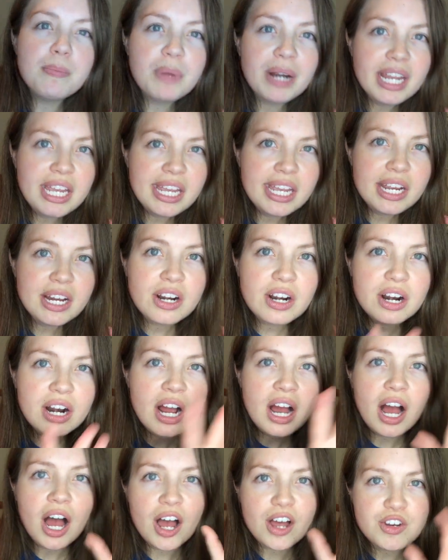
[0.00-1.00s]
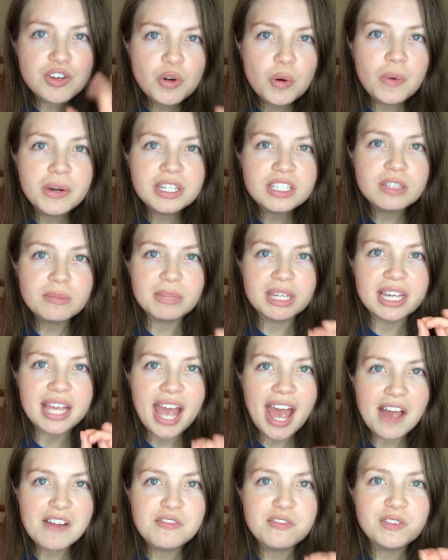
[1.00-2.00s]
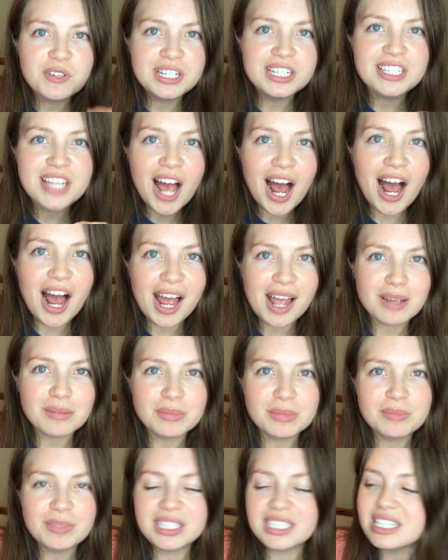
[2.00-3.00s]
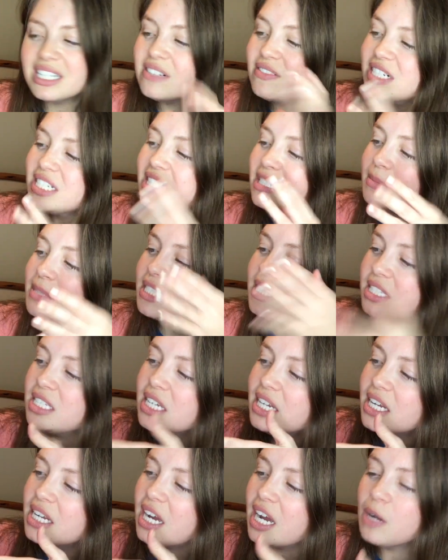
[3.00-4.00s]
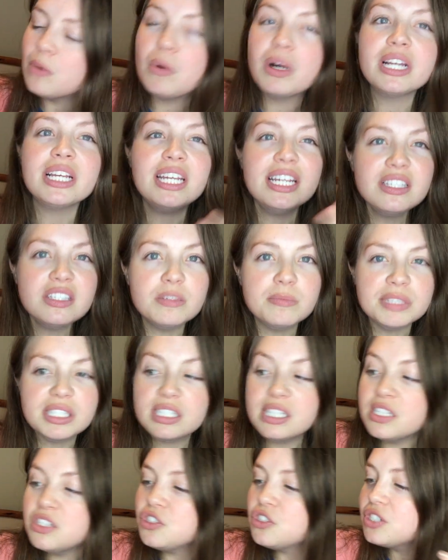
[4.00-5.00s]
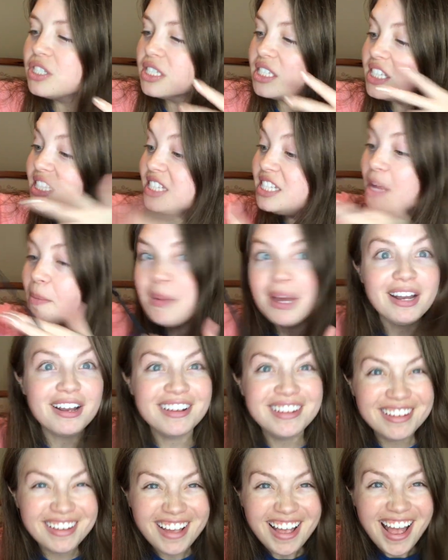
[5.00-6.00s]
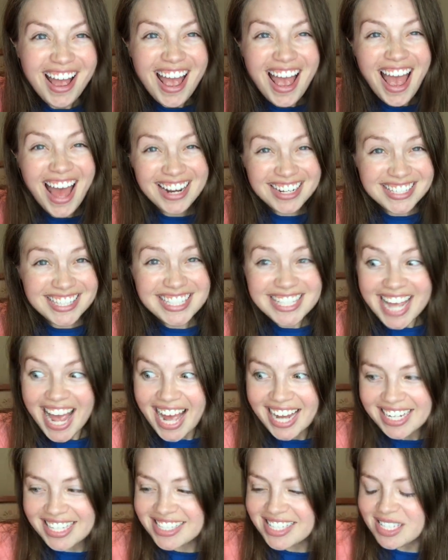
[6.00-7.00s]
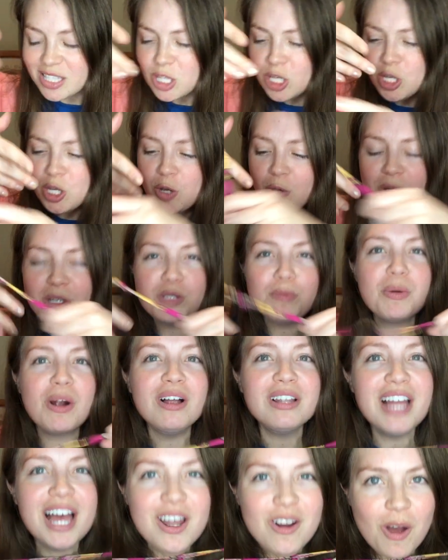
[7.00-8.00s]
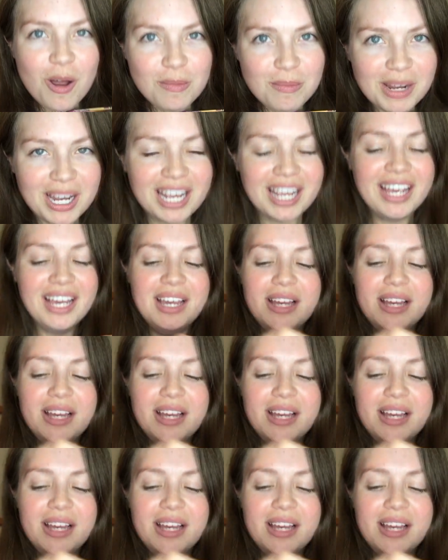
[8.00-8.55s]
right here annoys me every time, because every time I see it, I want to get some scissors and snip it. And it's sad because it's the cutest bralette on me.